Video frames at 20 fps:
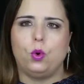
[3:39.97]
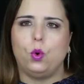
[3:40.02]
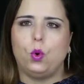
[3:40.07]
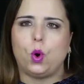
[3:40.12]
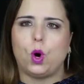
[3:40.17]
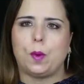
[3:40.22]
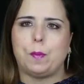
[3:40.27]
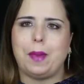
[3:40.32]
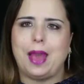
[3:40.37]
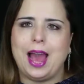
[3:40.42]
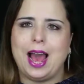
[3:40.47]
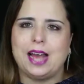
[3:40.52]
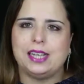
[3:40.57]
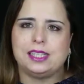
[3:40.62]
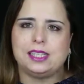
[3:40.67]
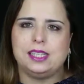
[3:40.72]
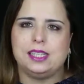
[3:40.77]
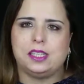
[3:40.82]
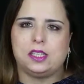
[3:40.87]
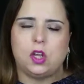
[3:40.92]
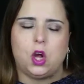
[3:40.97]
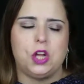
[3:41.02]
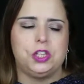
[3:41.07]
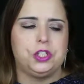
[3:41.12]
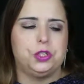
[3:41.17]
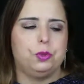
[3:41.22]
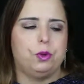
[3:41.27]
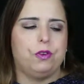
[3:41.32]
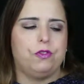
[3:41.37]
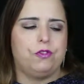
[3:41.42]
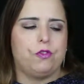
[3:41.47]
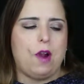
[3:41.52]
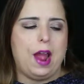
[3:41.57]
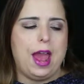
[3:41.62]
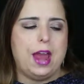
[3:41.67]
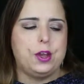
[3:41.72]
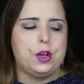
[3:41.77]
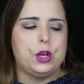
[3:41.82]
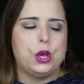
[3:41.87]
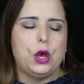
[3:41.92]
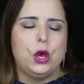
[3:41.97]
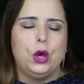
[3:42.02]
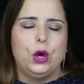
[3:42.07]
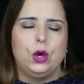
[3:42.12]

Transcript: or pass this on to a friend